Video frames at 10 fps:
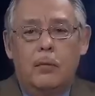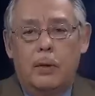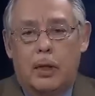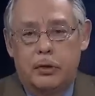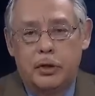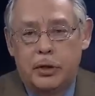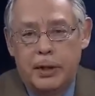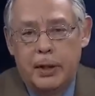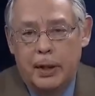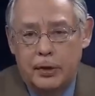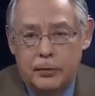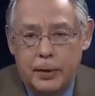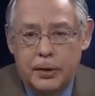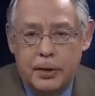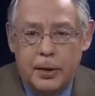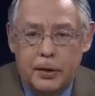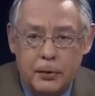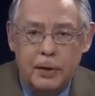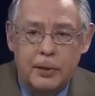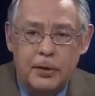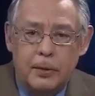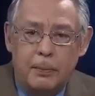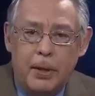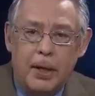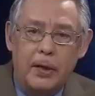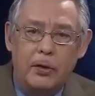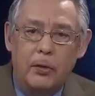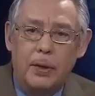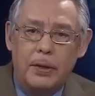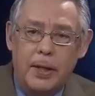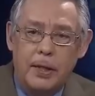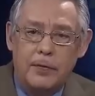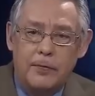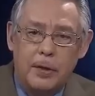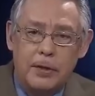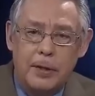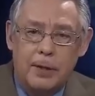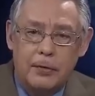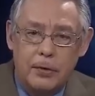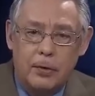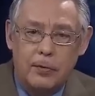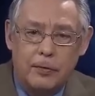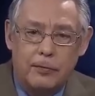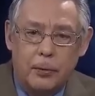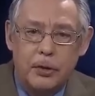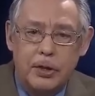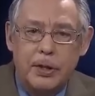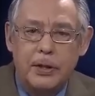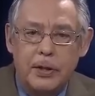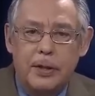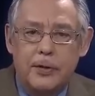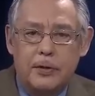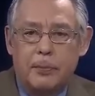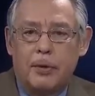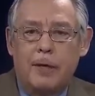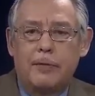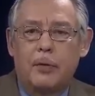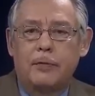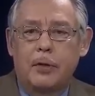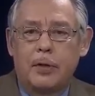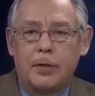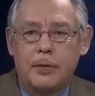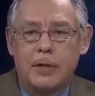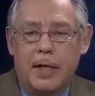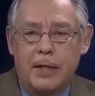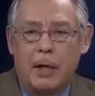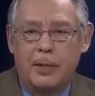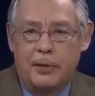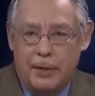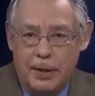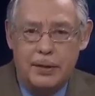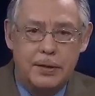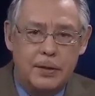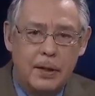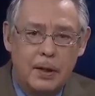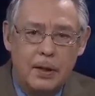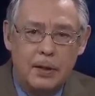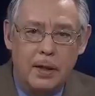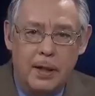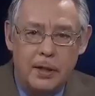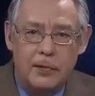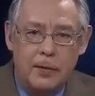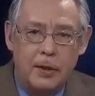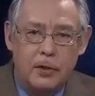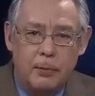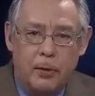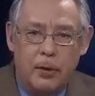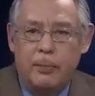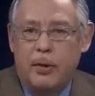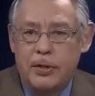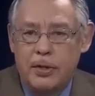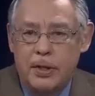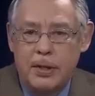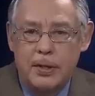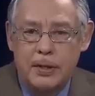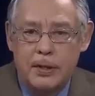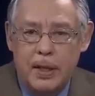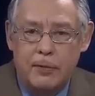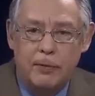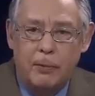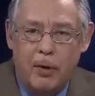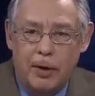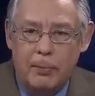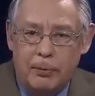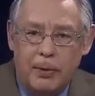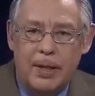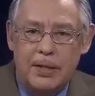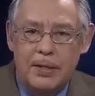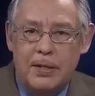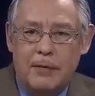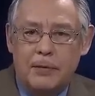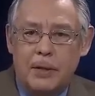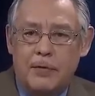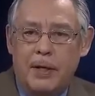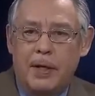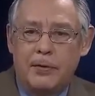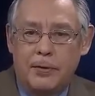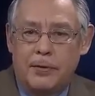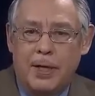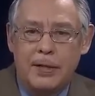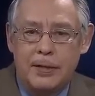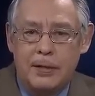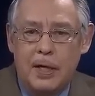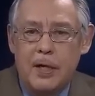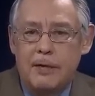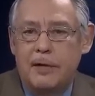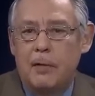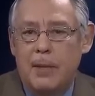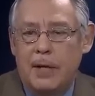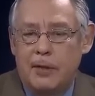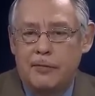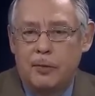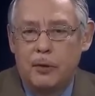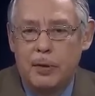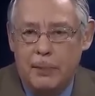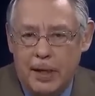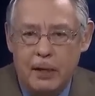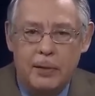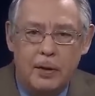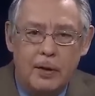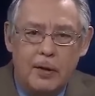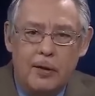Well, Argentina has reached an agreement to pay U.S. hedge funds that have sought for 14 years to profit off the country's economic crisis. The hedge funds bought up Argentina's debt for bargain prices after its financial crisis, then demanded full repayment.